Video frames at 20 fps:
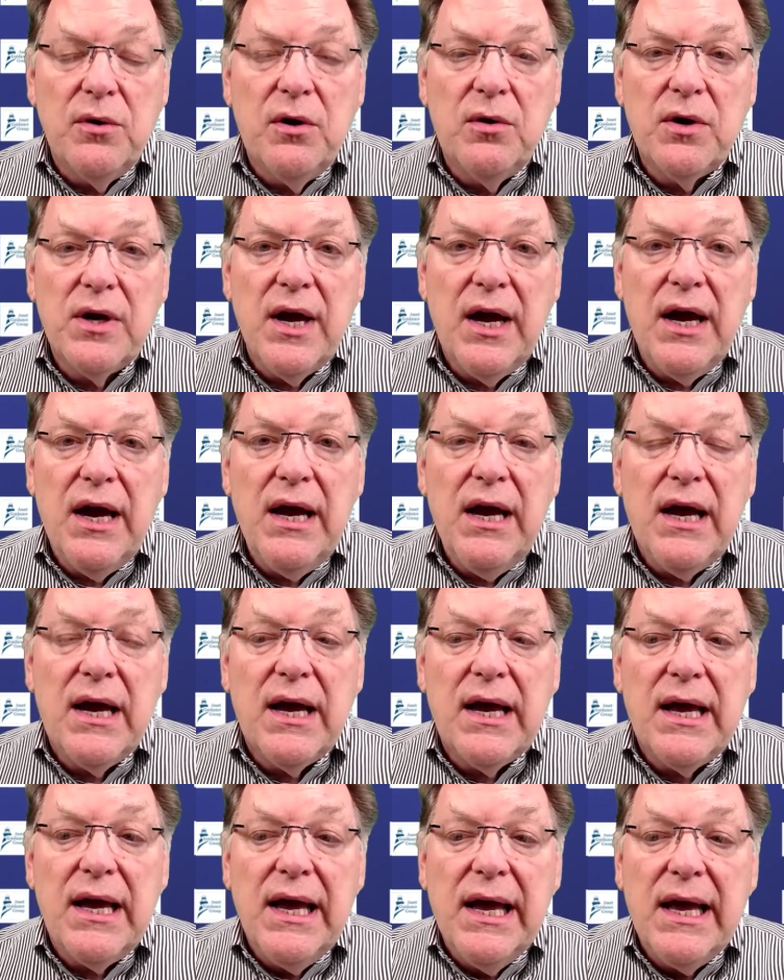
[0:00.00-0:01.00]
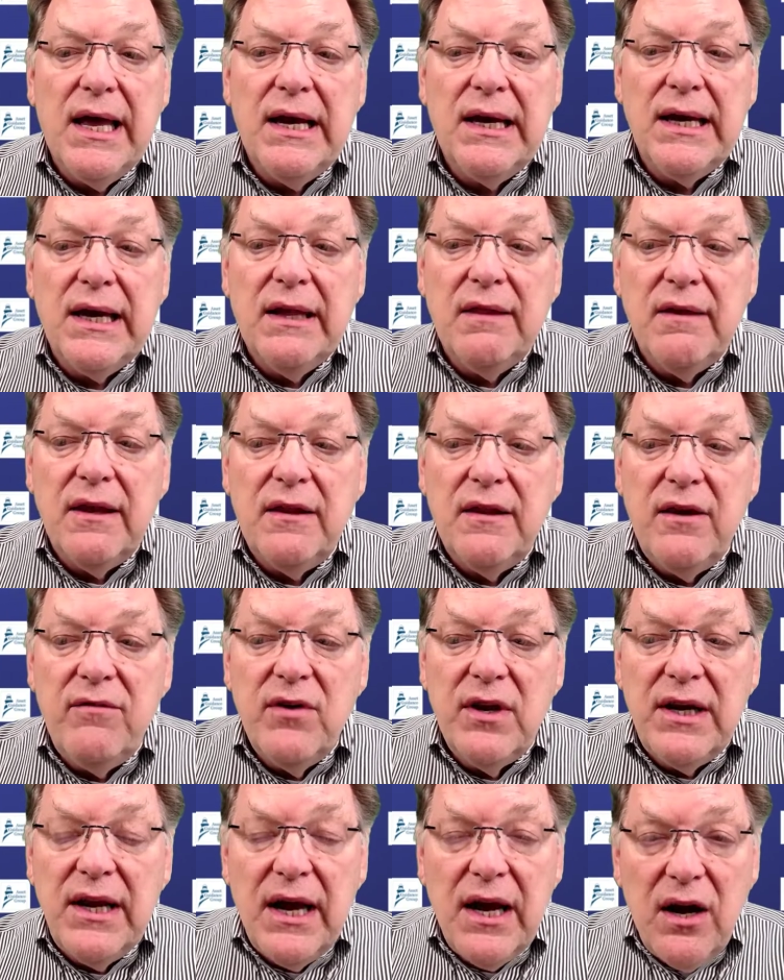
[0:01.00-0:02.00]
Okay, and they've
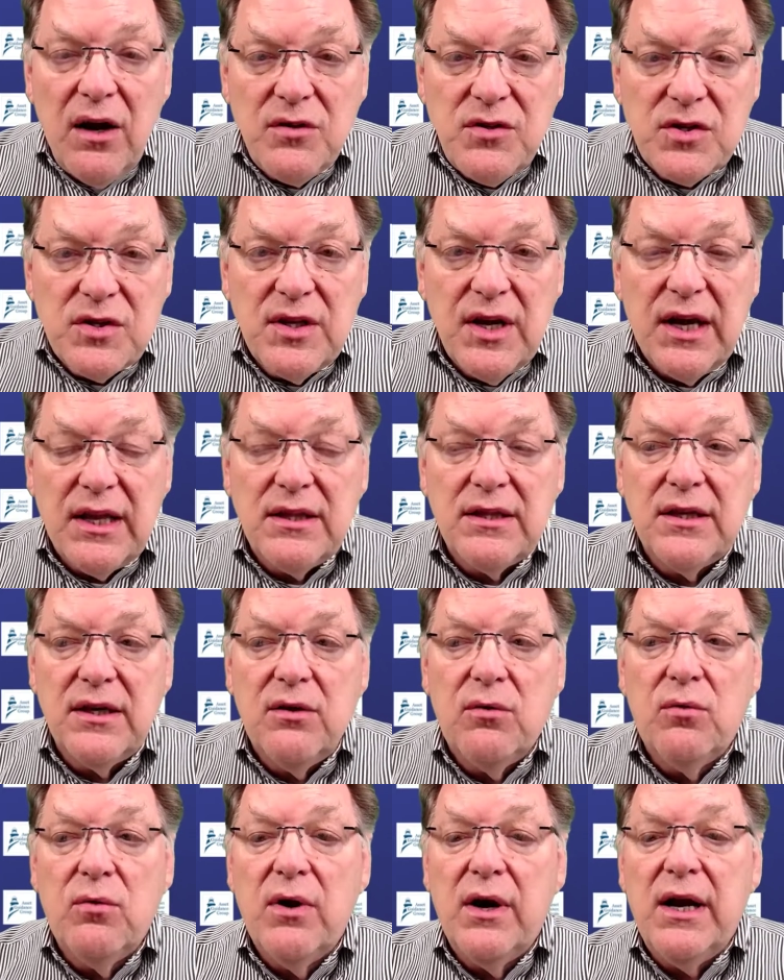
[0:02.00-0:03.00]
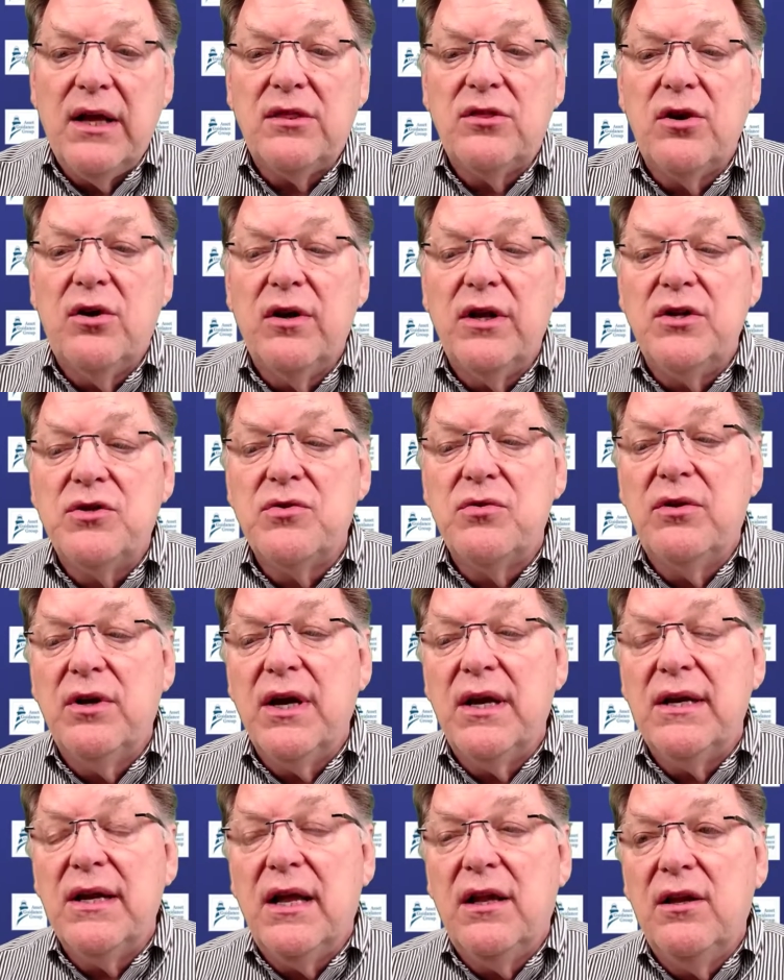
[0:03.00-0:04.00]
announced that we're at 30 trillion now.